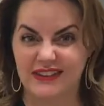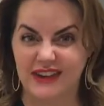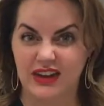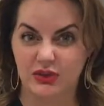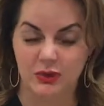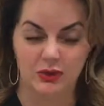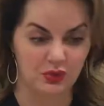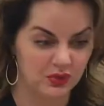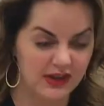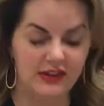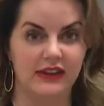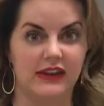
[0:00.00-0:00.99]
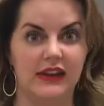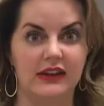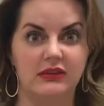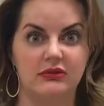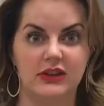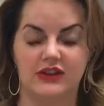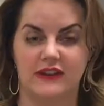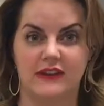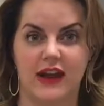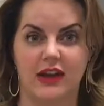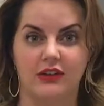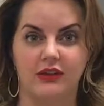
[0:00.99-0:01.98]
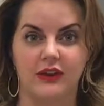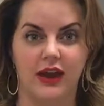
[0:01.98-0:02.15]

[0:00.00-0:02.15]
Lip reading: skin when really we just have